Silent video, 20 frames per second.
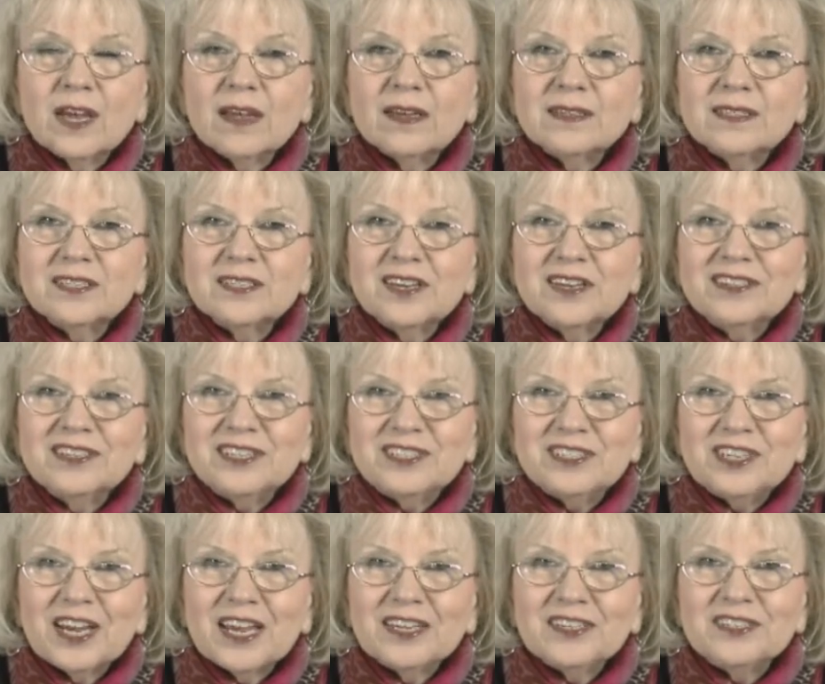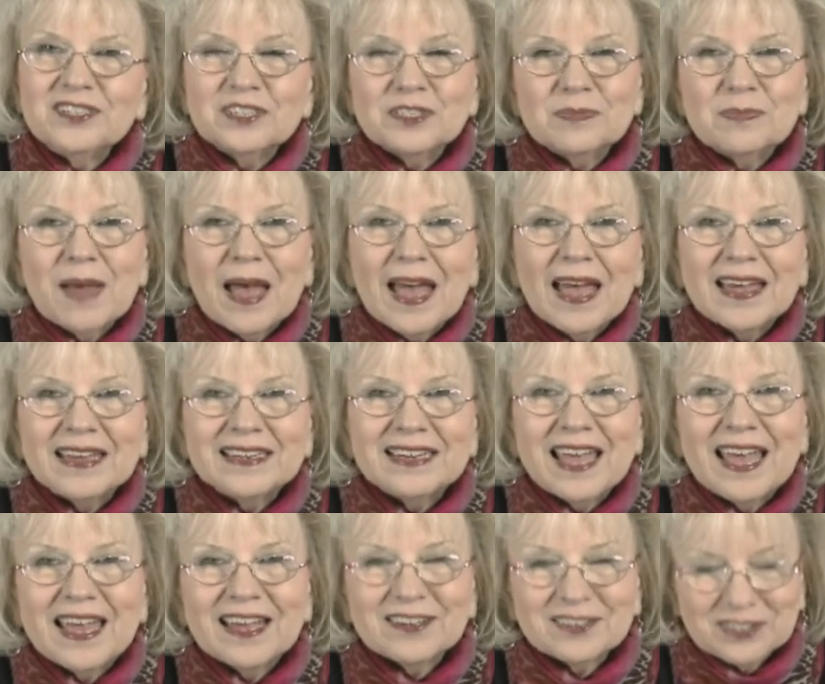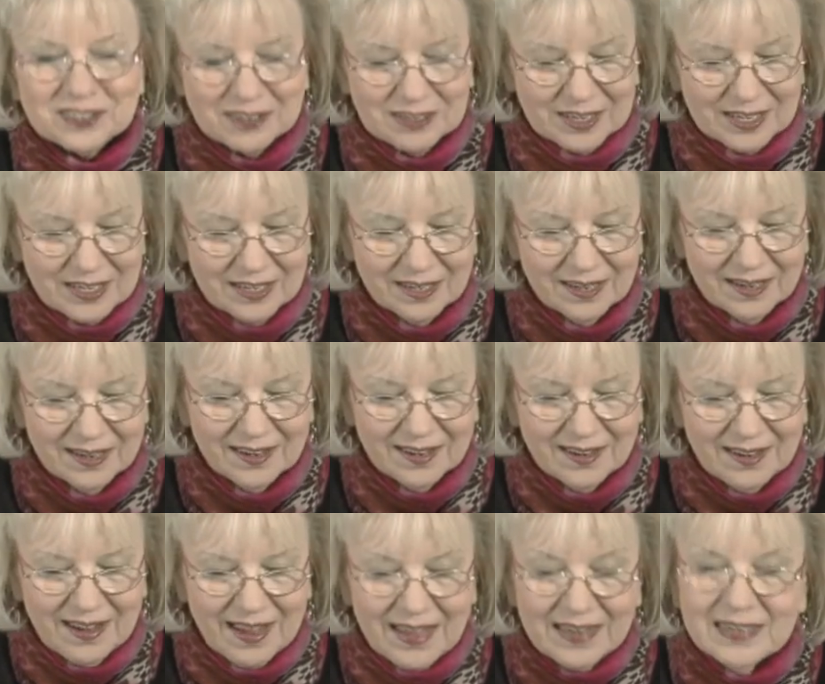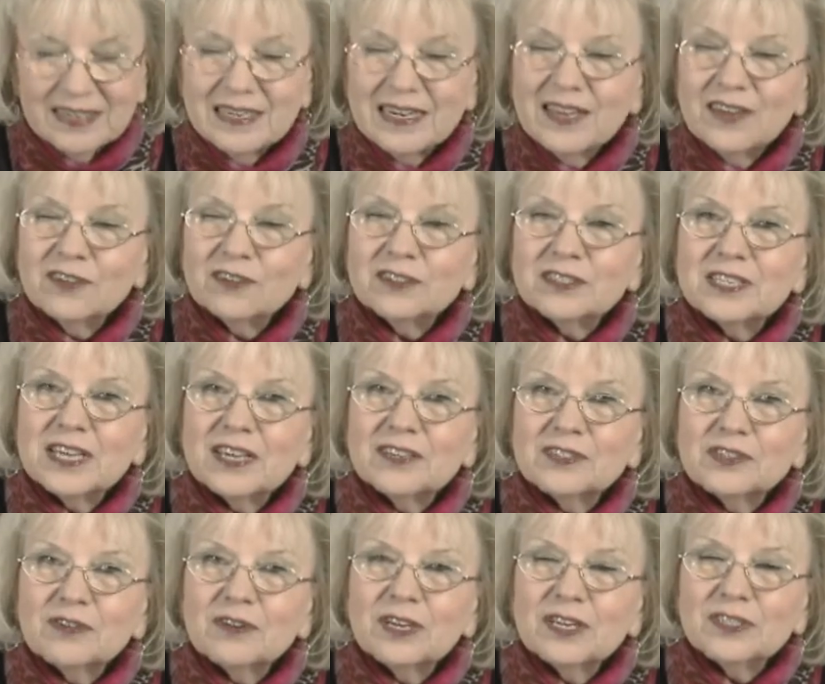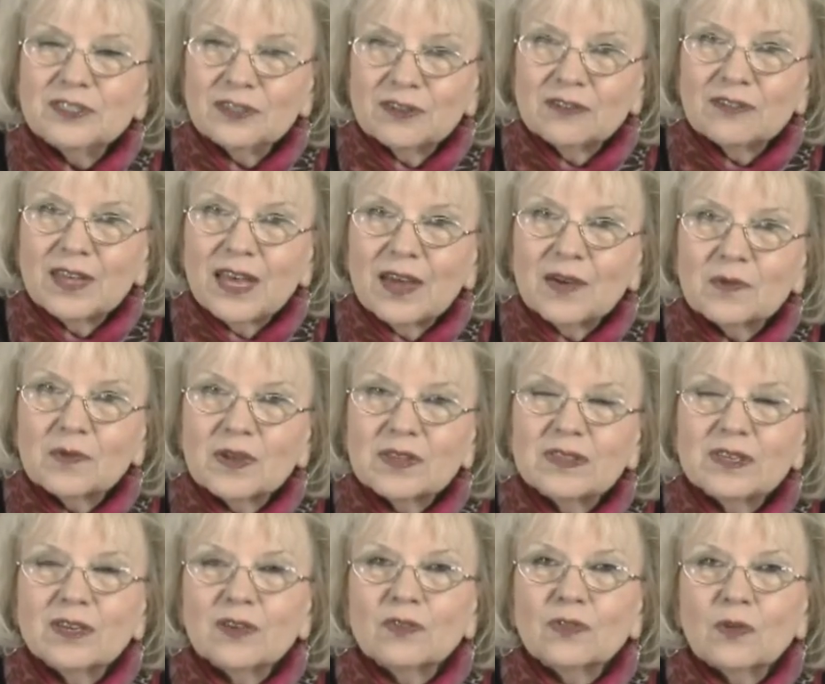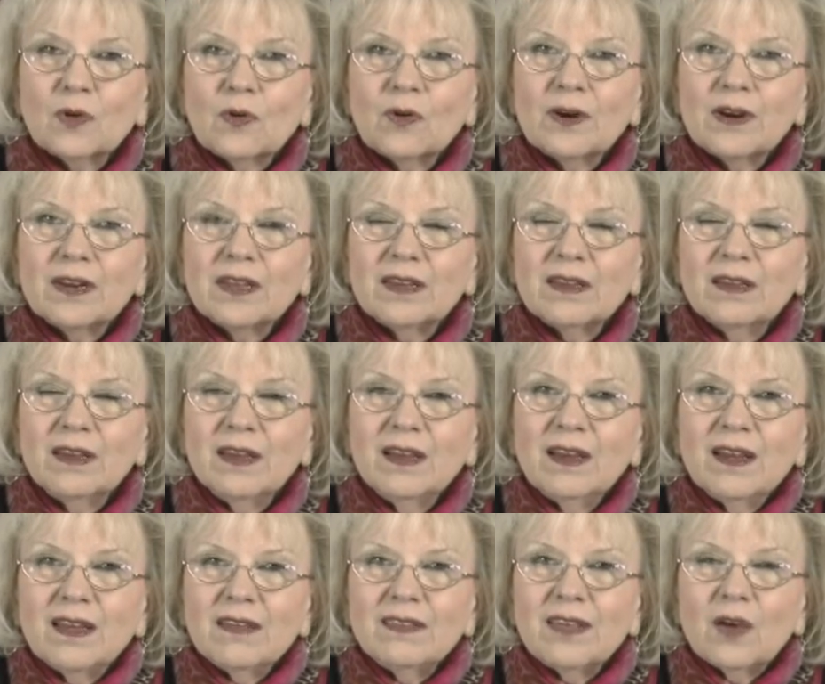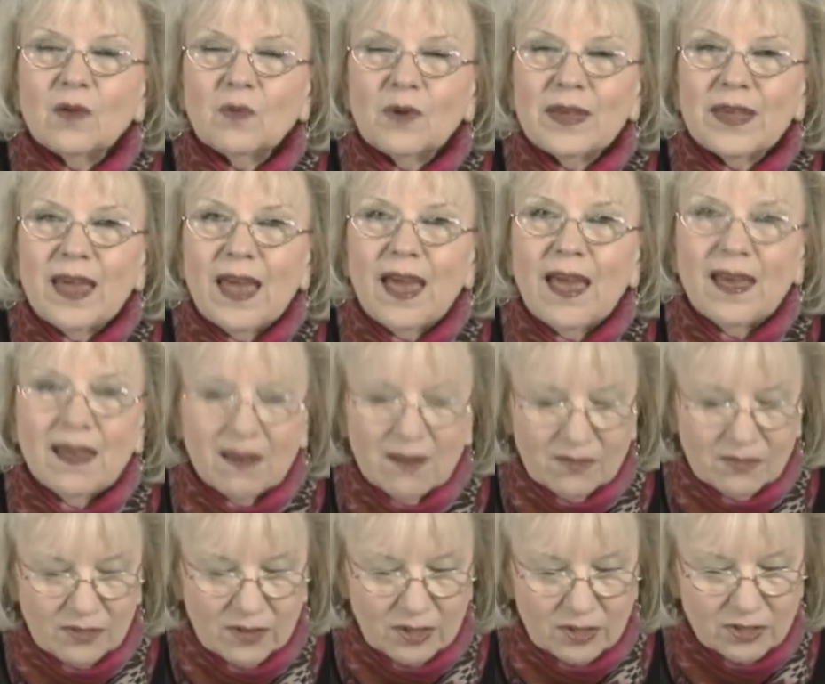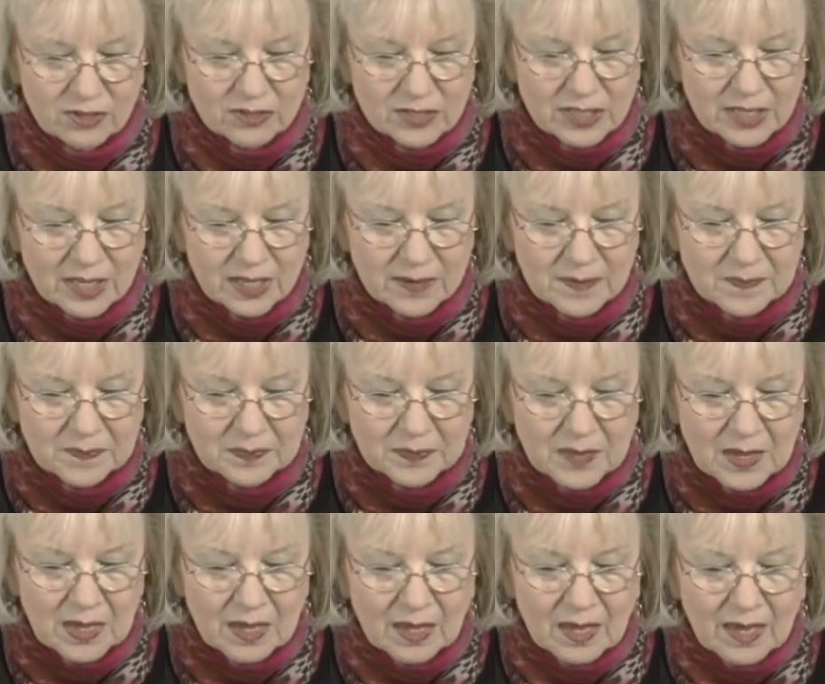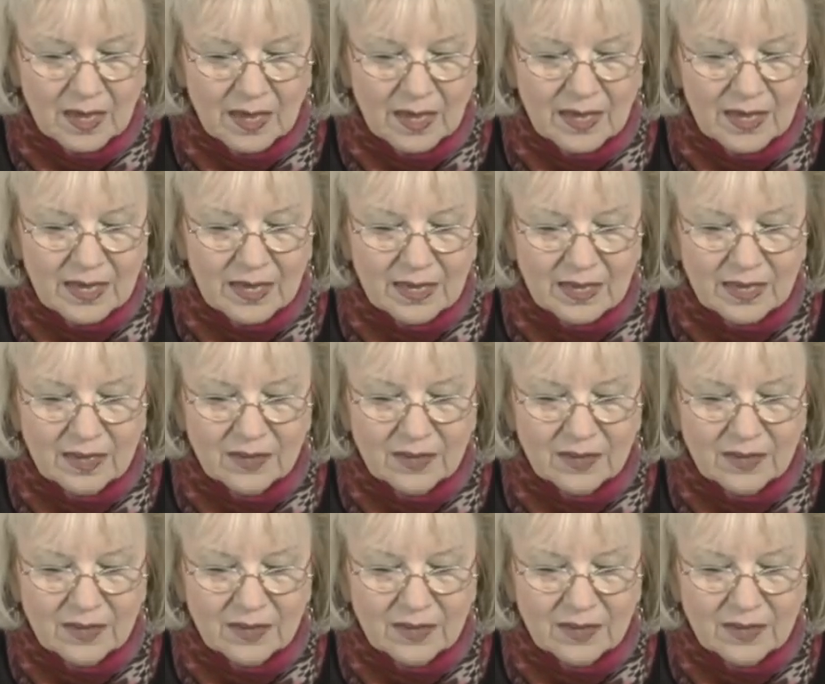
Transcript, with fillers: us to change his mind, actually. And an intercessor can do that with the authority that we have, you see. An